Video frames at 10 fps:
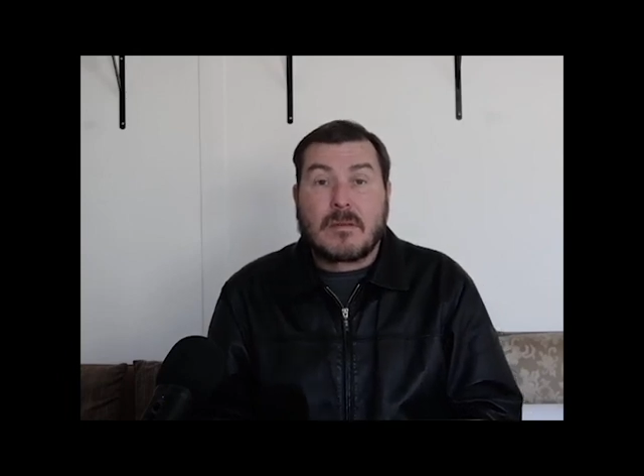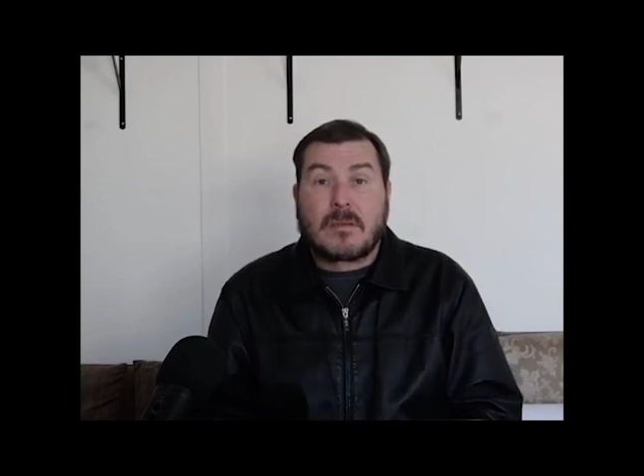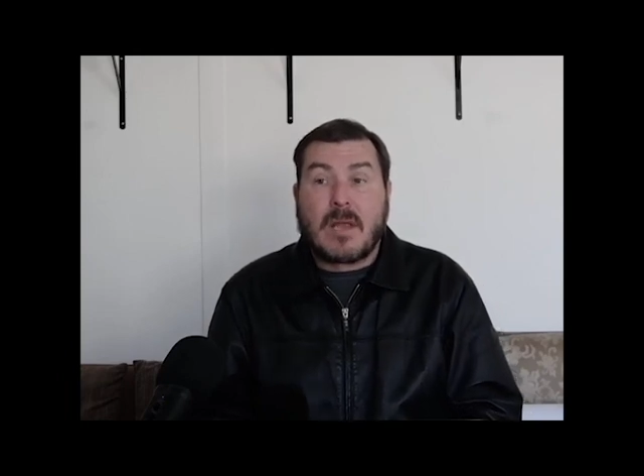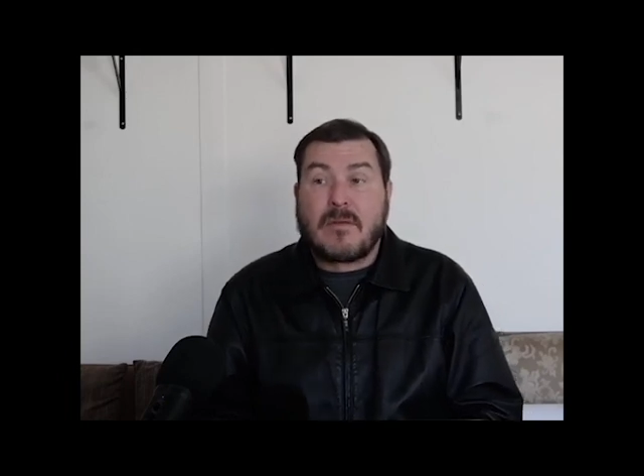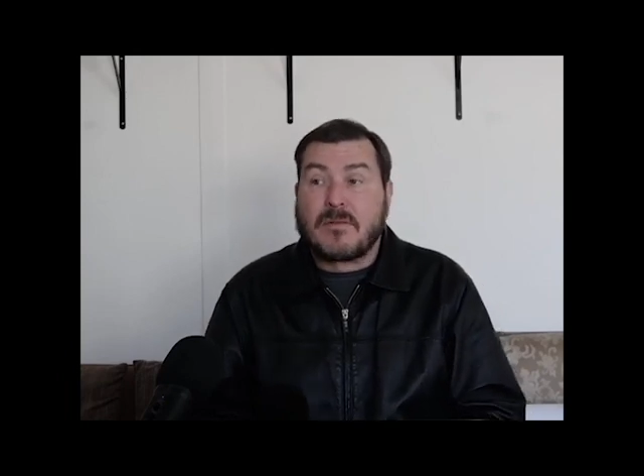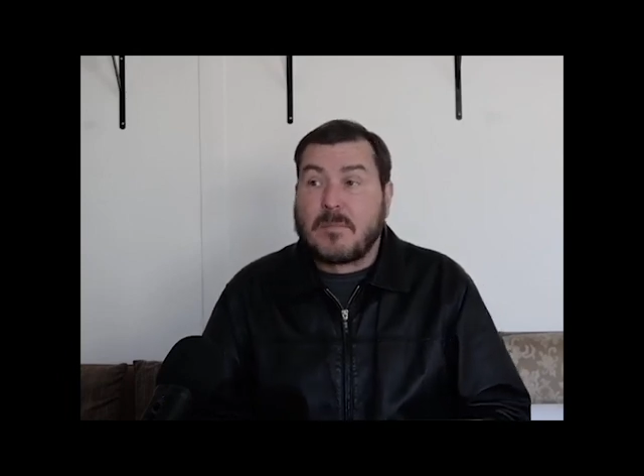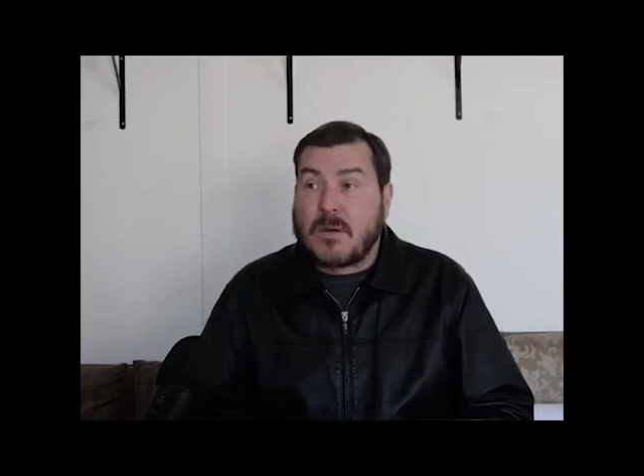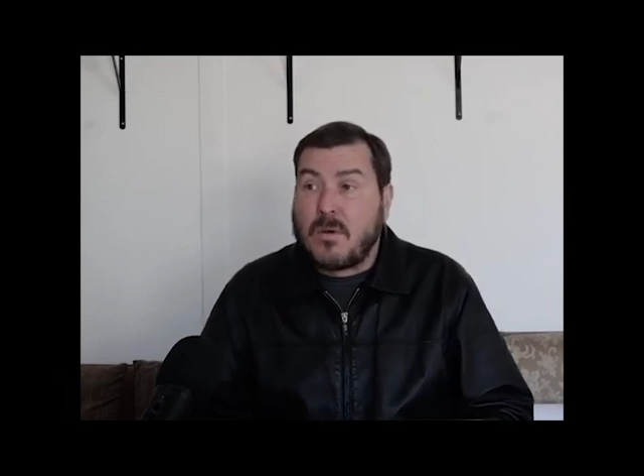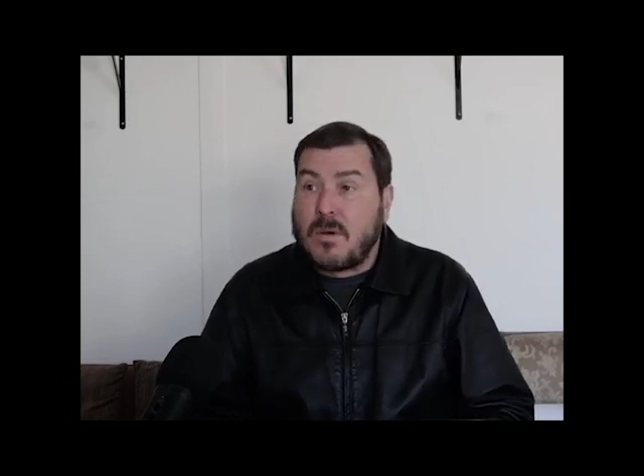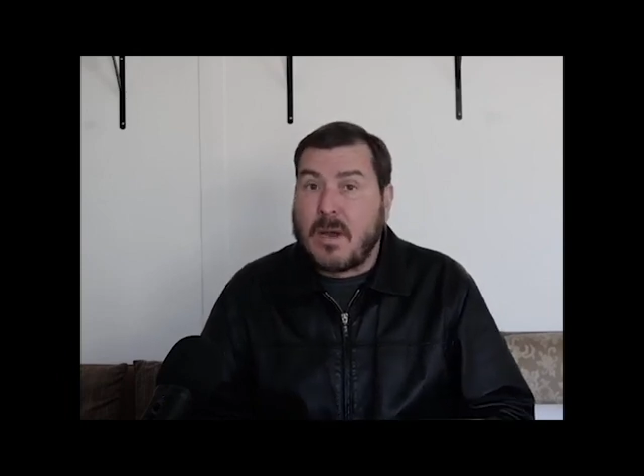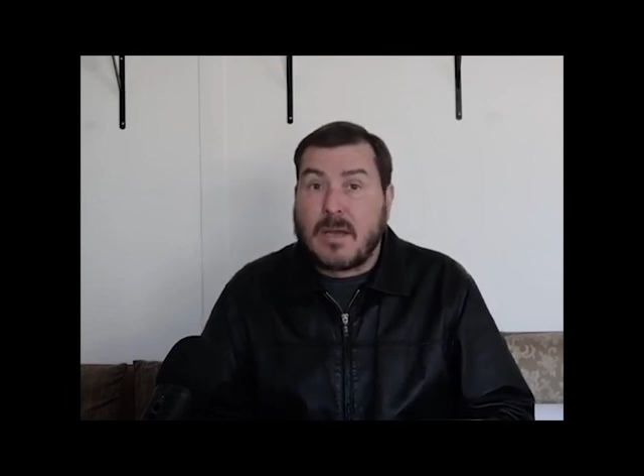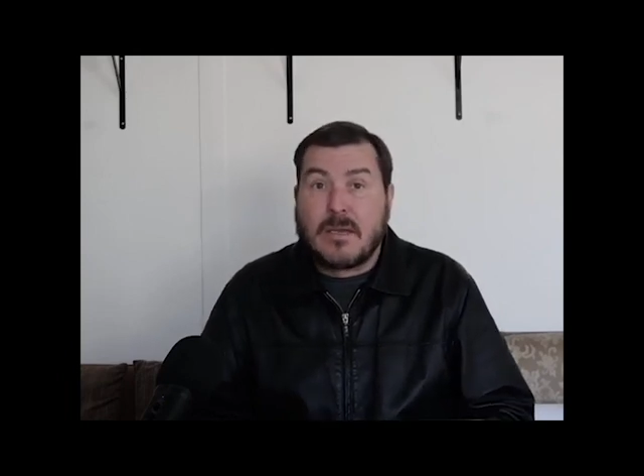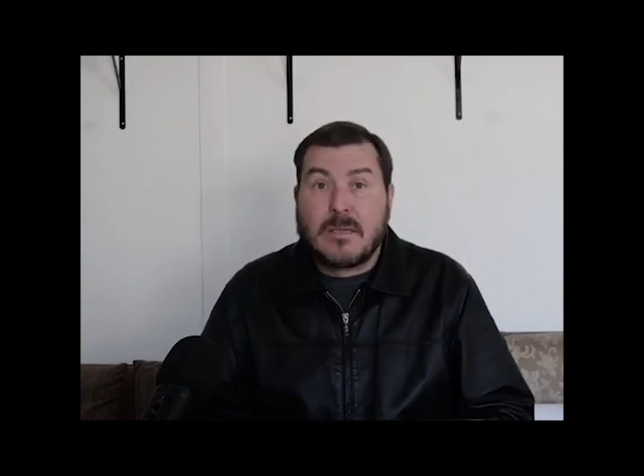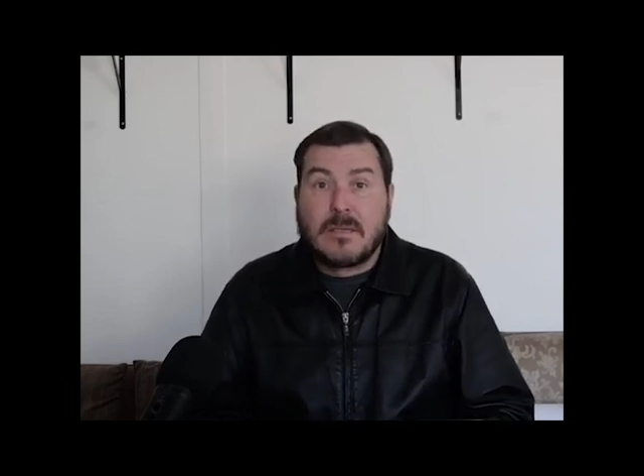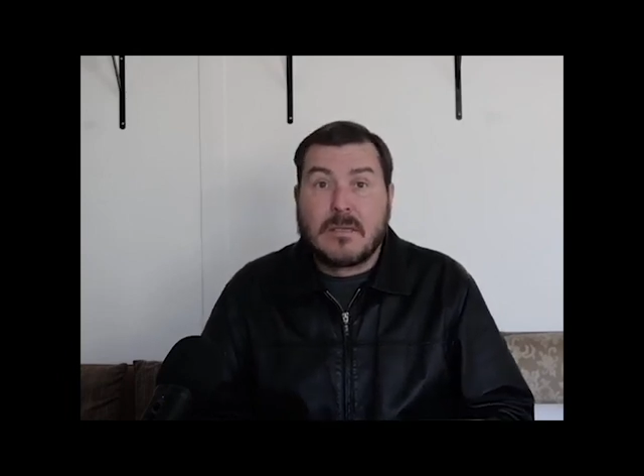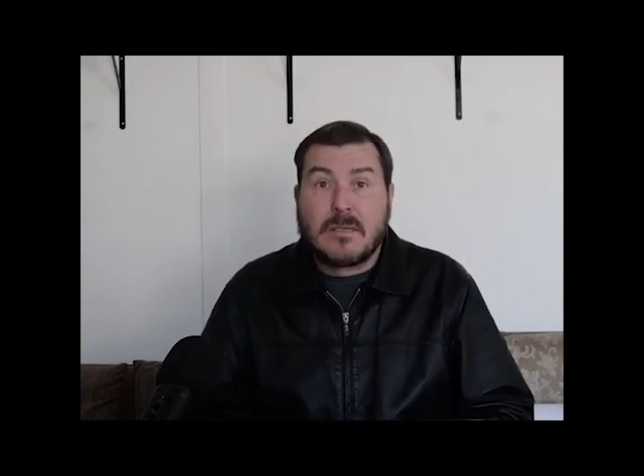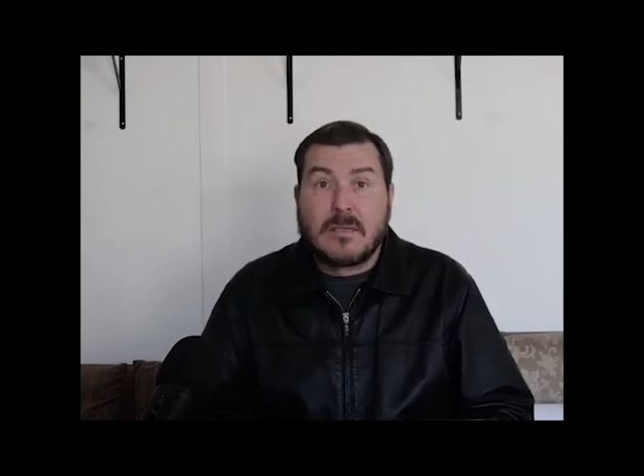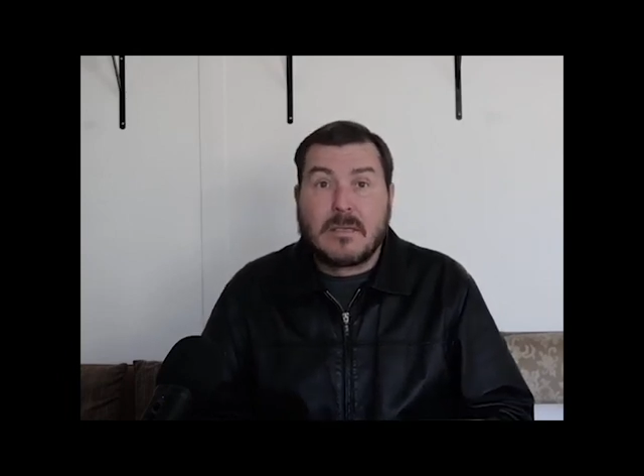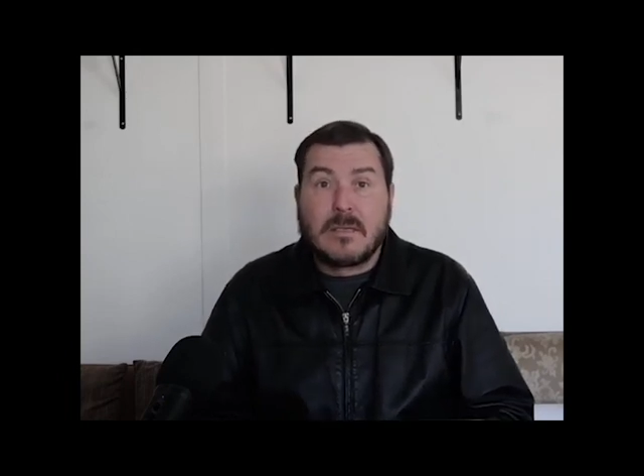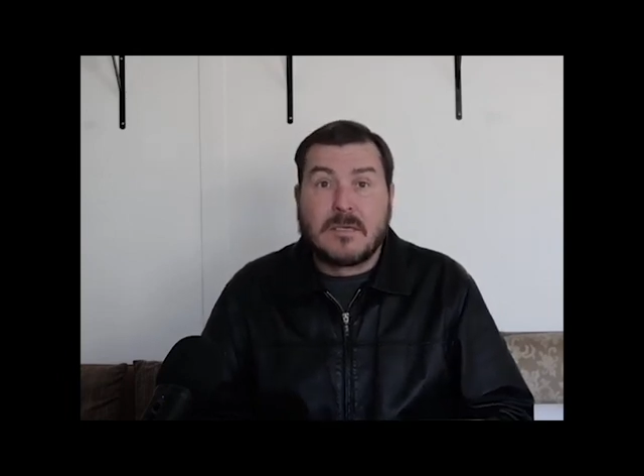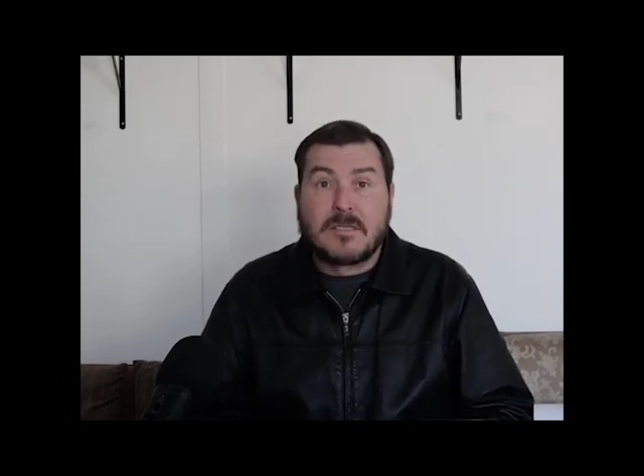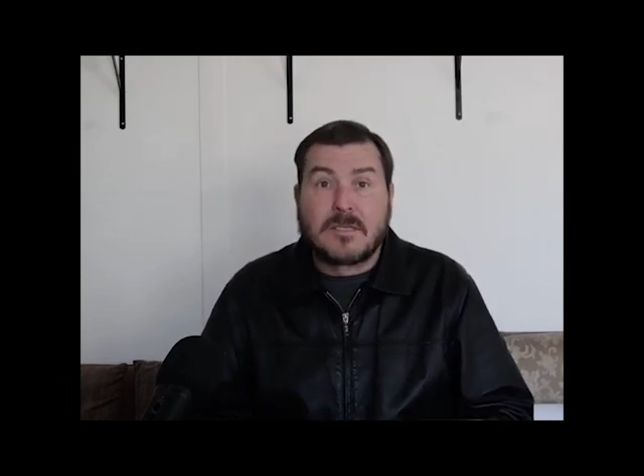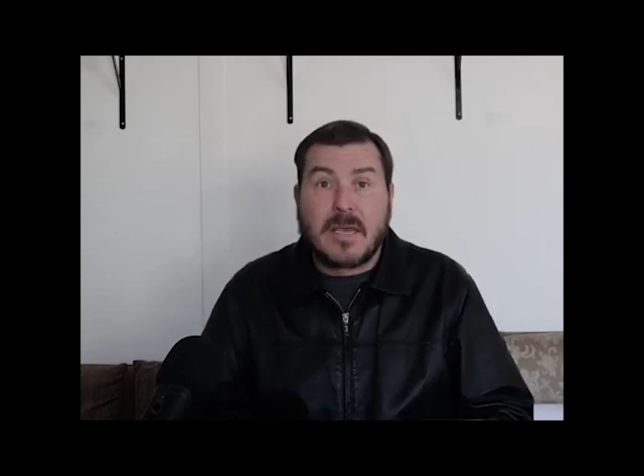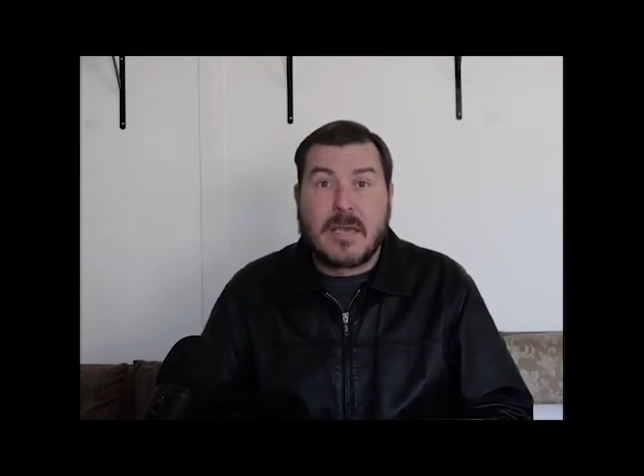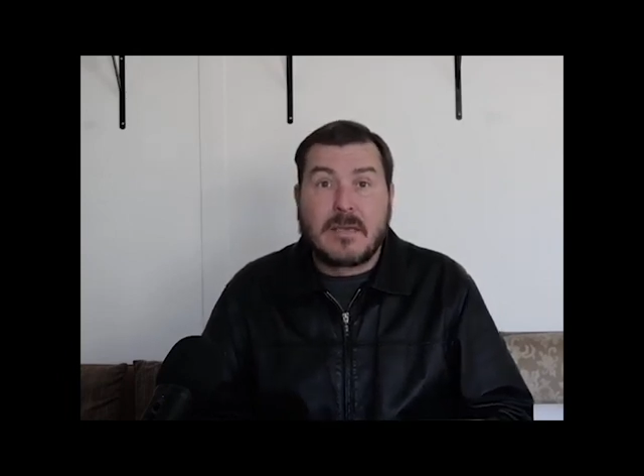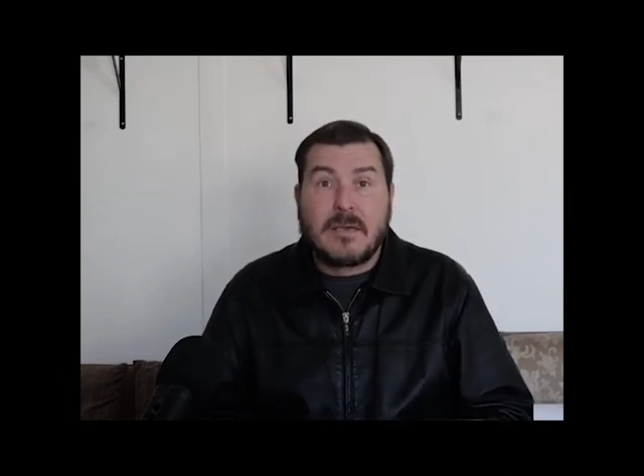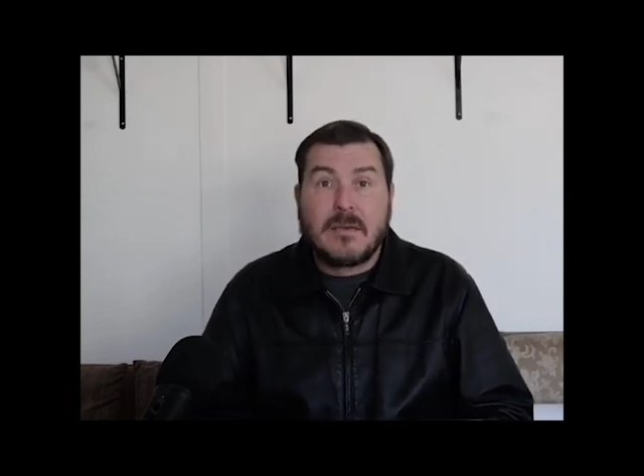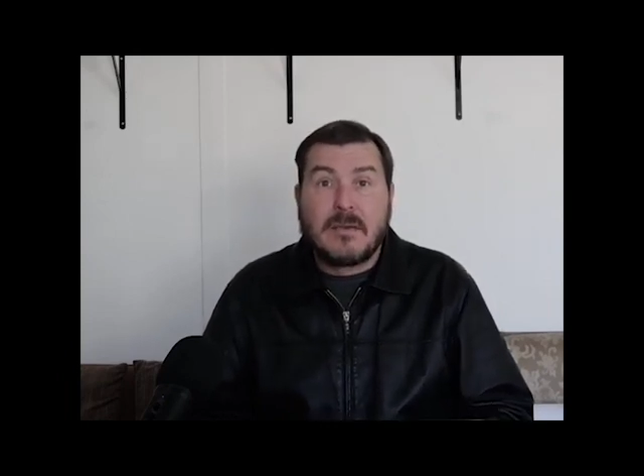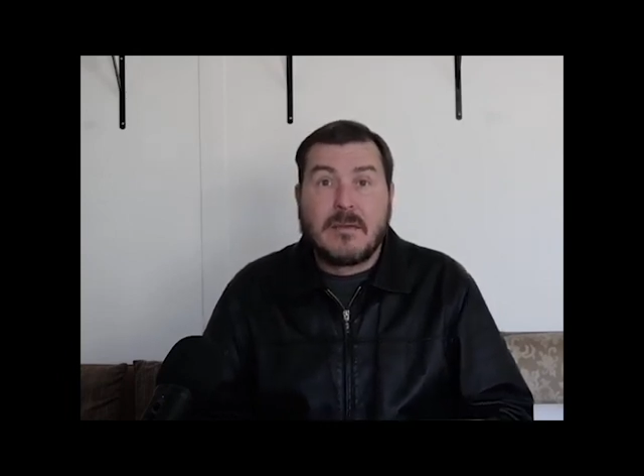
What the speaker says: David Makuga is saying,